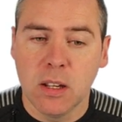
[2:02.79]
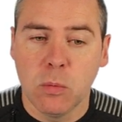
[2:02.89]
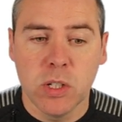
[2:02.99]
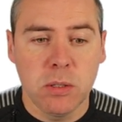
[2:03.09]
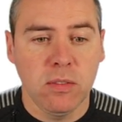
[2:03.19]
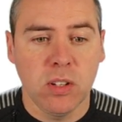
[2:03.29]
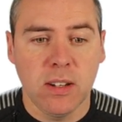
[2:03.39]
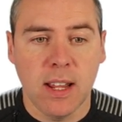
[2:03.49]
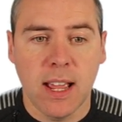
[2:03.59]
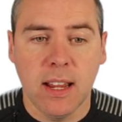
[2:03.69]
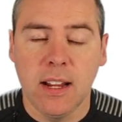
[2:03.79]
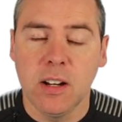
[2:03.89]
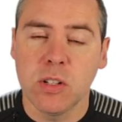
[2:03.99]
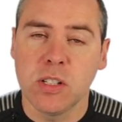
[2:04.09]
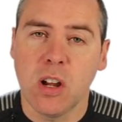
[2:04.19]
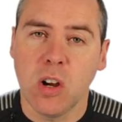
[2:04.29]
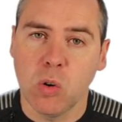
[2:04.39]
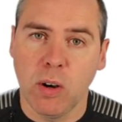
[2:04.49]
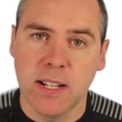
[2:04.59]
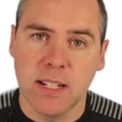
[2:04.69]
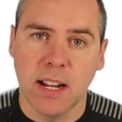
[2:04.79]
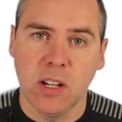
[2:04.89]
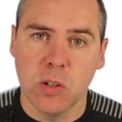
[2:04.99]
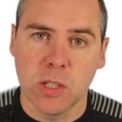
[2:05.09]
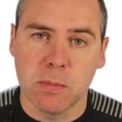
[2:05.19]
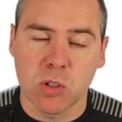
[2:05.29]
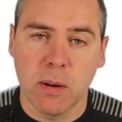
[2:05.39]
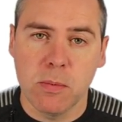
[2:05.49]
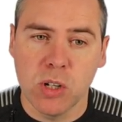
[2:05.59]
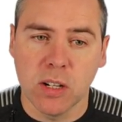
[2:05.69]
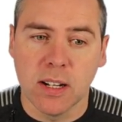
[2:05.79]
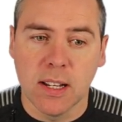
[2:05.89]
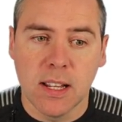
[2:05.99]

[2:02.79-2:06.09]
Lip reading: Once we've done that, it'll start creating our new subscription.